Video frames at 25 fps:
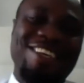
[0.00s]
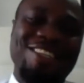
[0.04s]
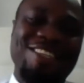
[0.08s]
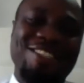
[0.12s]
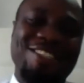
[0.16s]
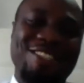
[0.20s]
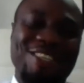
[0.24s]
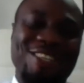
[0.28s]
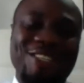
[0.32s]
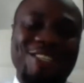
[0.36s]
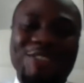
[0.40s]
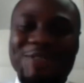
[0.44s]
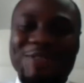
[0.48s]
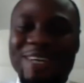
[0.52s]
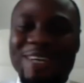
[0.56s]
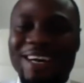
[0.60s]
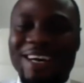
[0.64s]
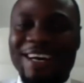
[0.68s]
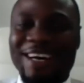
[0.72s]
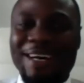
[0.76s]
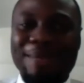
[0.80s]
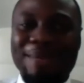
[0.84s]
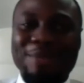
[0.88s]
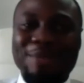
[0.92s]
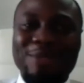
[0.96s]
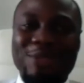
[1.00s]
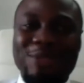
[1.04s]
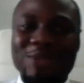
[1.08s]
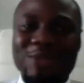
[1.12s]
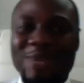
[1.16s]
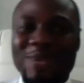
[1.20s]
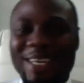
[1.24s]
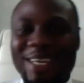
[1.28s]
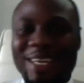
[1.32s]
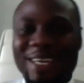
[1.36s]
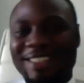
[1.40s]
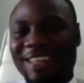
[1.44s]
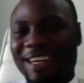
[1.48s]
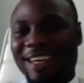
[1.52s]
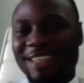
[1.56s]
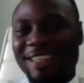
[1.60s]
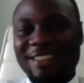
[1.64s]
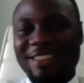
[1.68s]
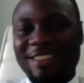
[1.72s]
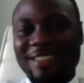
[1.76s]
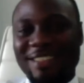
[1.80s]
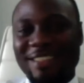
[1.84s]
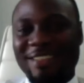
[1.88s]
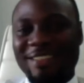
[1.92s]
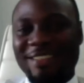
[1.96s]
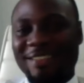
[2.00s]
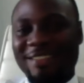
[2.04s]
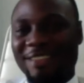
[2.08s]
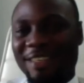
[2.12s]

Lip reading: Joshua. I'm so excited.